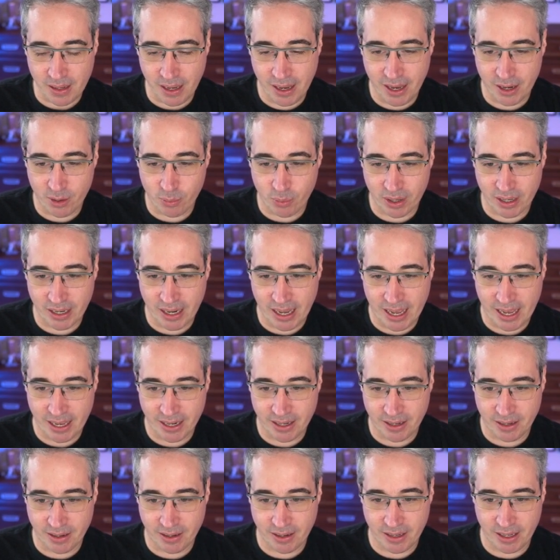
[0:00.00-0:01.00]
and we're gonna
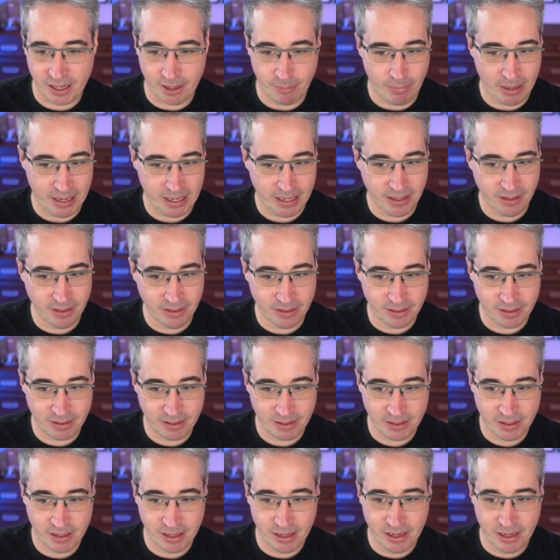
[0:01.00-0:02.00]
add in a main.
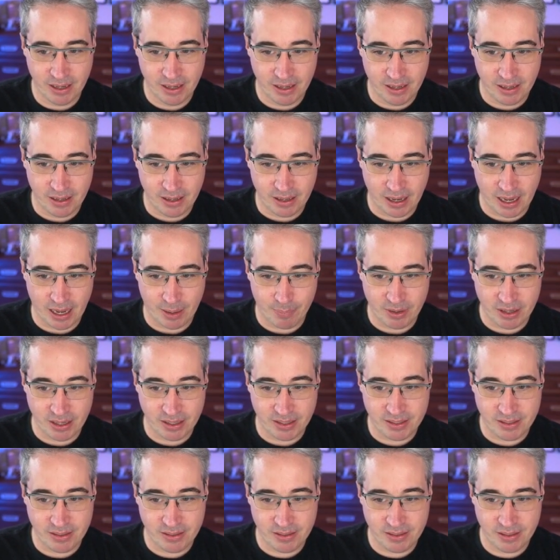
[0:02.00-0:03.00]
I'm
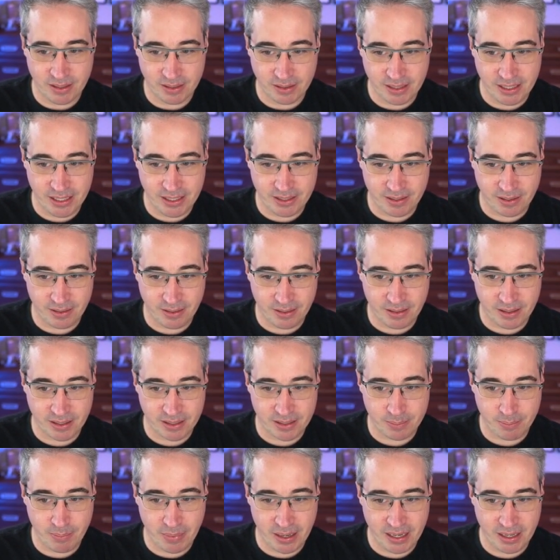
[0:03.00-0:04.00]
gonna delete
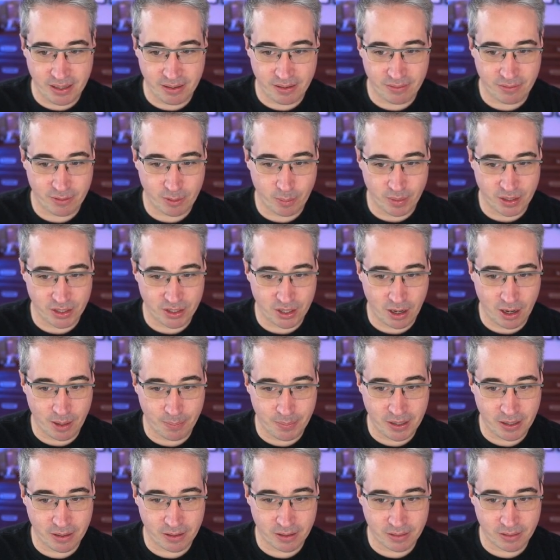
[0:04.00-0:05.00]
this main from the
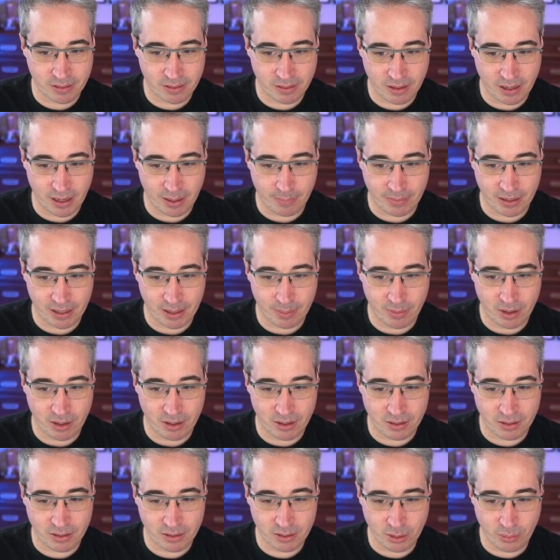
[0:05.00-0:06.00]
top here. I'm gonna come
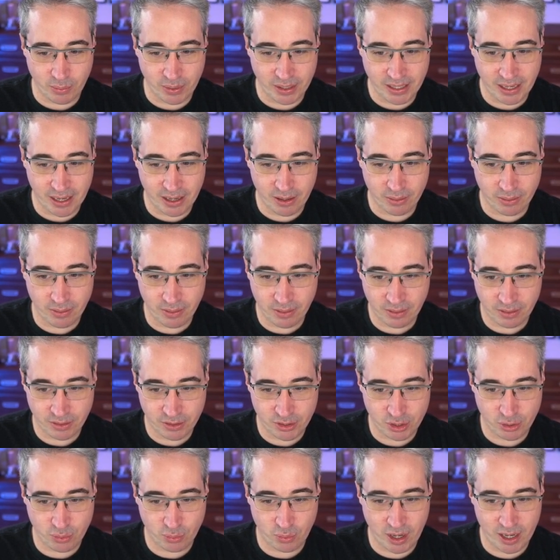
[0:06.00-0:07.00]
all the way down
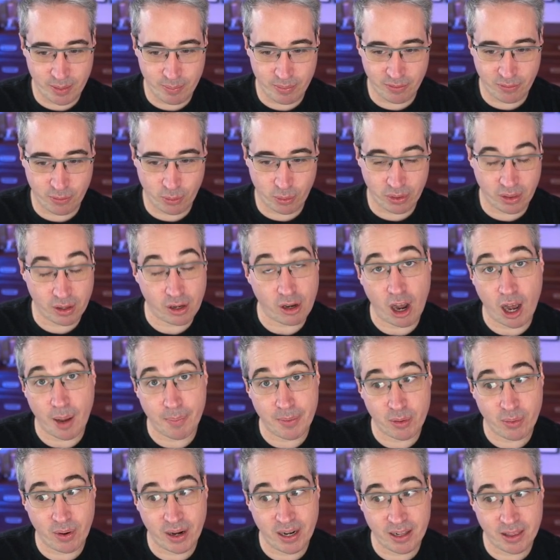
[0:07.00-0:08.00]
to right before the
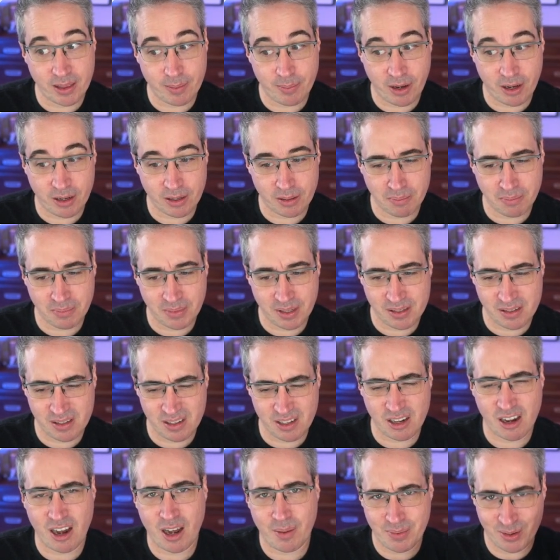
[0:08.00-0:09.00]
copyright at the bottom because
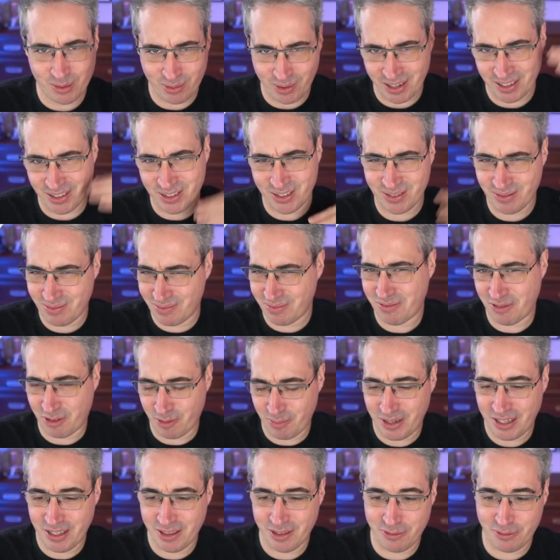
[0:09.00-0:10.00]
the copyright's
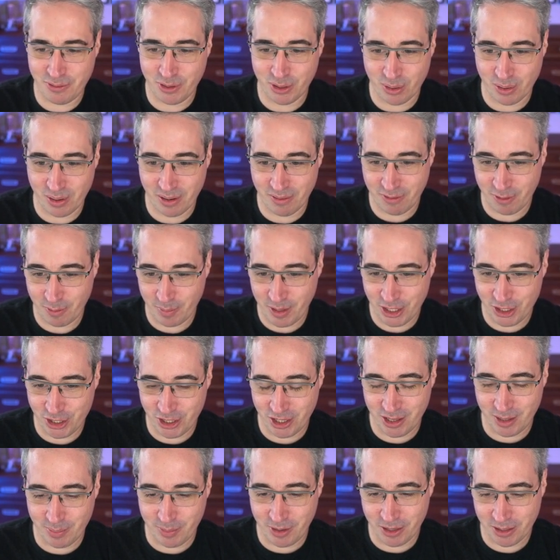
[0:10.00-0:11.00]
for me, the footer
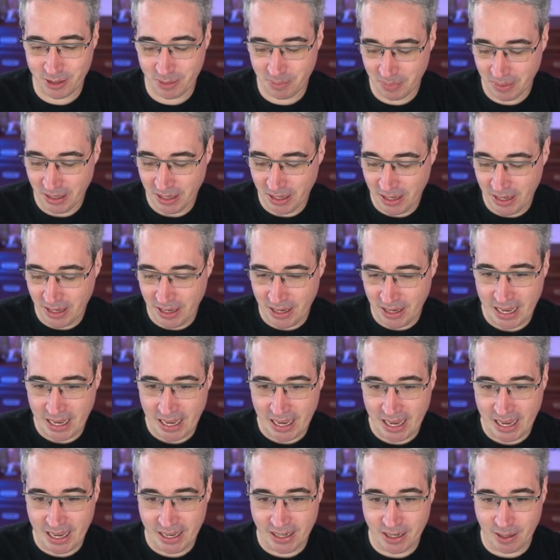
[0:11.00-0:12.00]
information at the bottom.
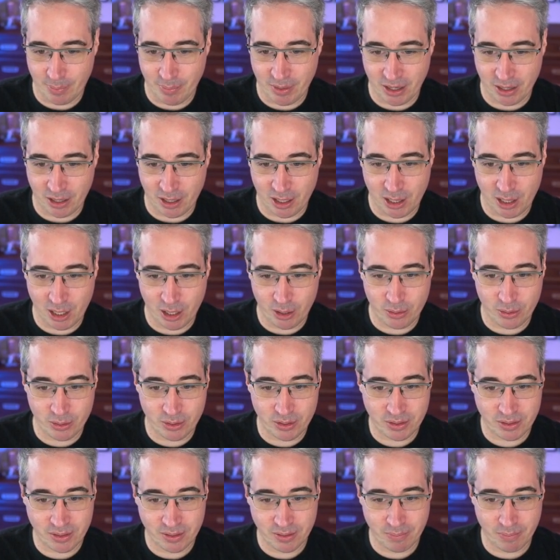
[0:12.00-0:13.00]
And I'm gonna
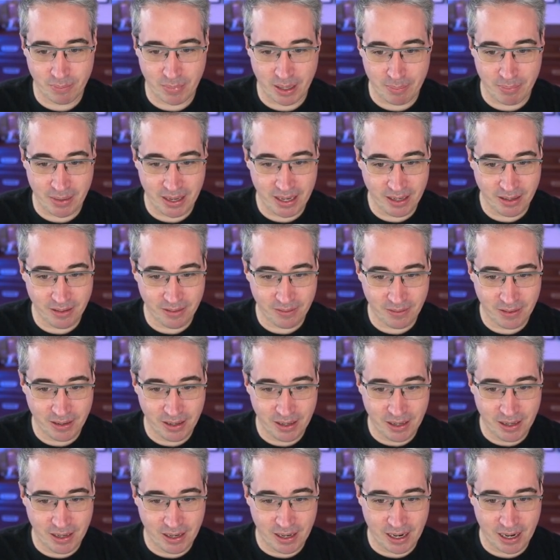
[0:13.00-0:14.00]
close my main
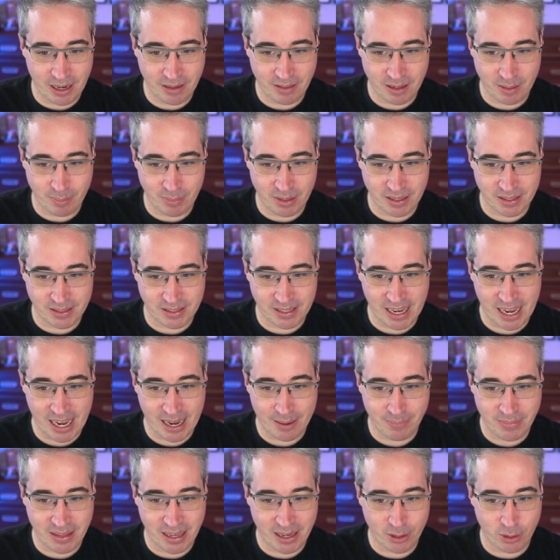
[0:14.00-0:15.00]
and then I'm gonna
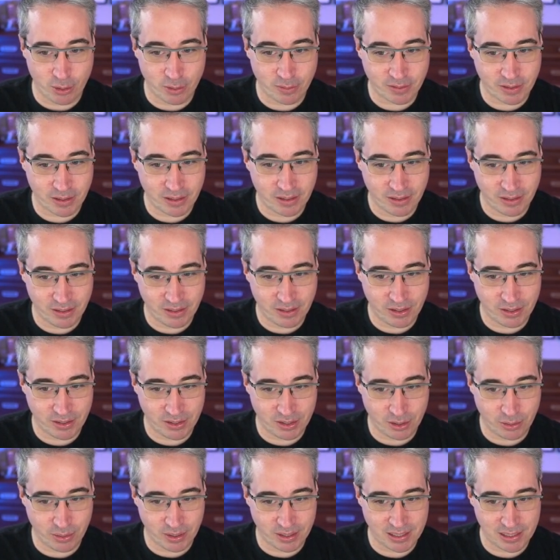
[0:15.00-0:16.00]
tab that over
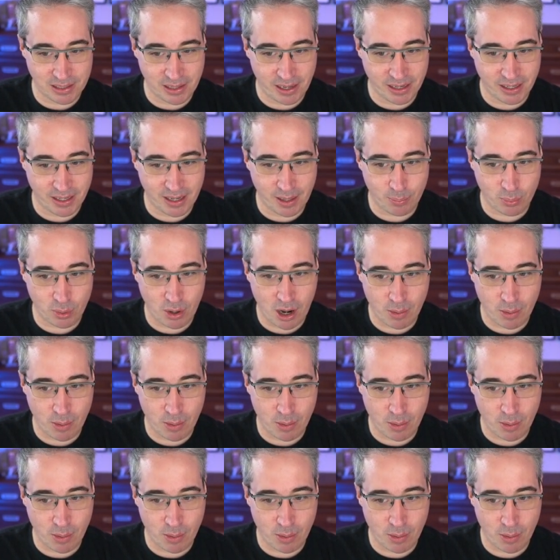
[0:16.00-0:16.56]
just so it's lined up